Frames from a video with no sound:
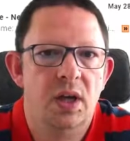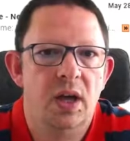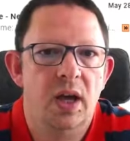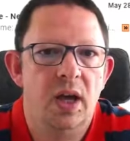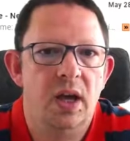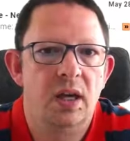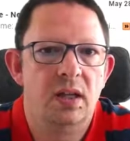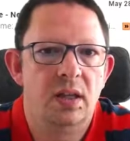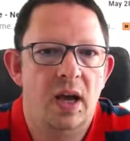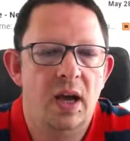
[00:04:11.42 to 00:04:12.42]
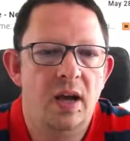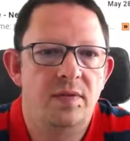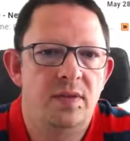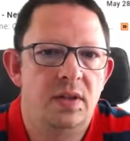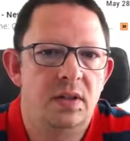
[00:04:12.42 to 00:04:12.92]
and I have
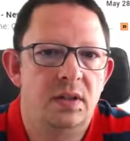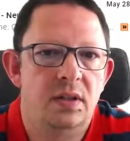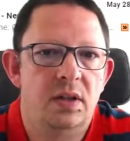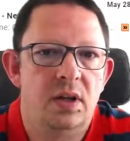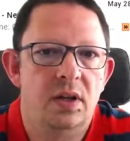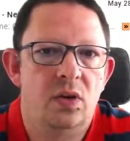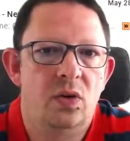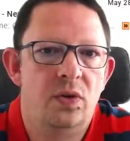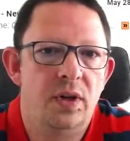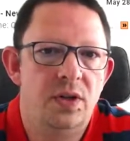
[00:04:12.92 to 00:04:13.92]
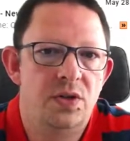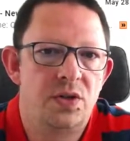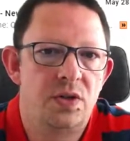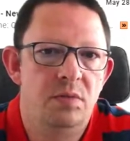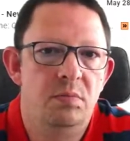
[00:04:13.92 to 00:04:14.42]
an orange